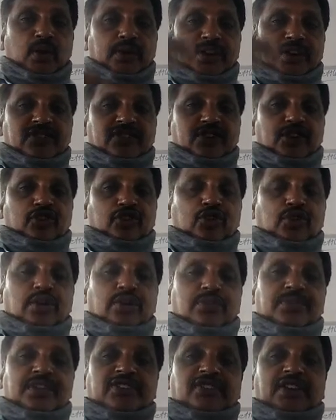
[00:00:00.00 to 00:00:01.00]
outer structure
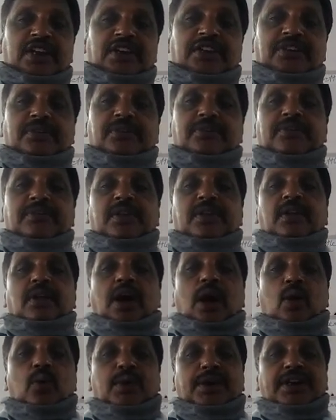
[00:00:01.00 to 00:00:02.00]
of the site,
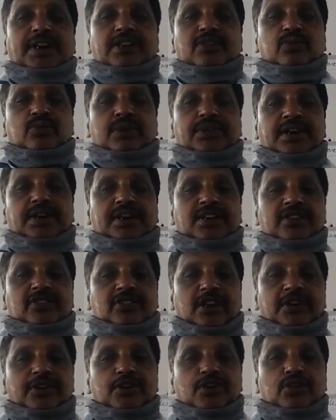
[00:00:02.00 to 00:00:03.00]
how it is, whether it
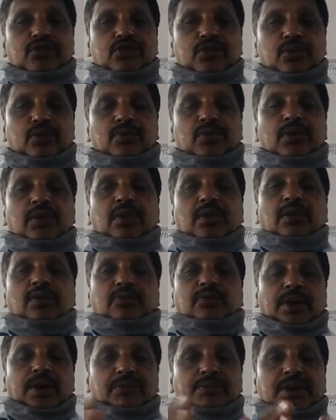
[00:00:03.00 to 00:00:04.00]
is conducive
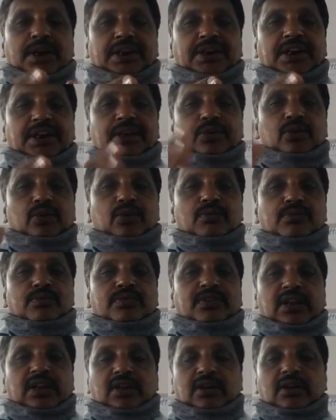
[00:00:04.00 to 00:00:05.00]
for making
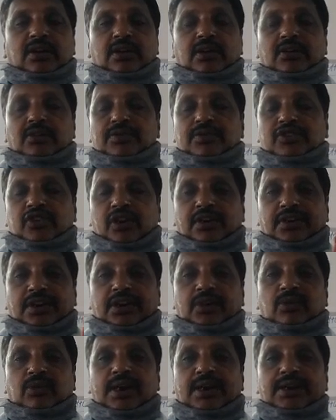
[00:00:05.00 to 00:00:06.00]
rooms which are
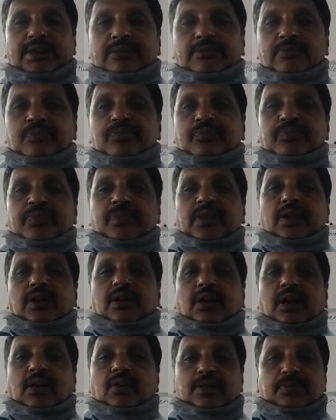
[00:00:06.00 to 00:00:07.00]
required,
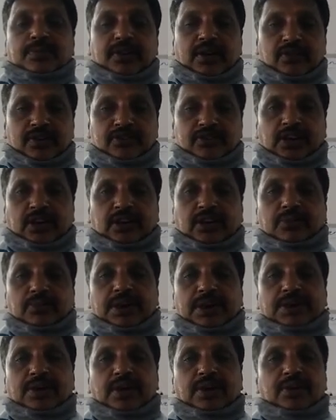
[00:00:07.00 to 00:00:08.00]
our
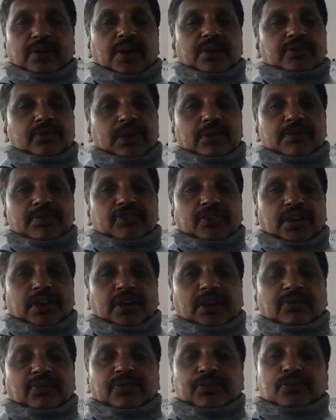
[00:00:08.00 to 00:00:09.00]
settlement or not. We will be
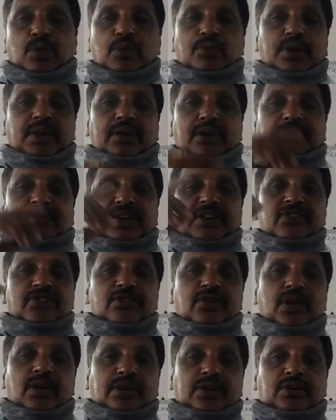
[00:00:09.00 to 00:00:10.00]
seeing if topography
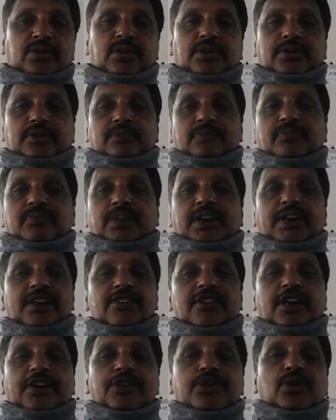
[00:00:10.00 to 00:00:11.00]
is not good, it
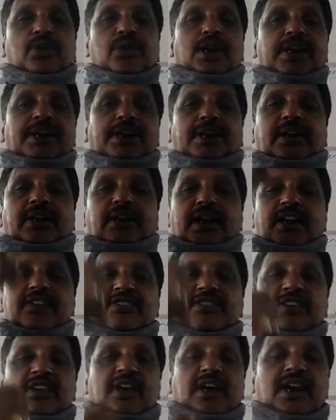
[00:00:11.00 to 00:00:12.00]
is undulating,
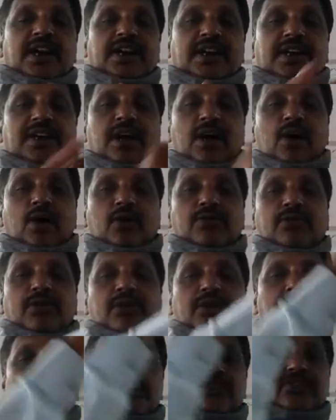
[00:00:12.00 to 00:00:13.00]
rising high, down,
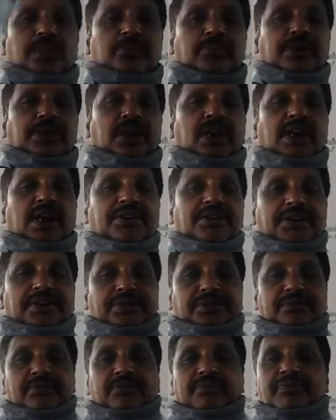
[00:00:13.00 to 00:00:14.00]
something like
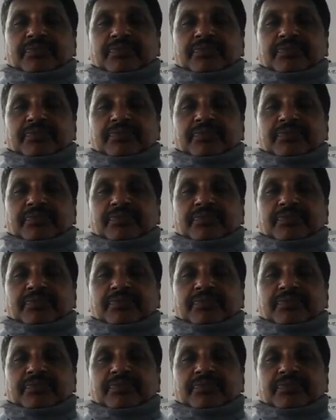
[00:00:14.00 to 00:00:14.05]
that.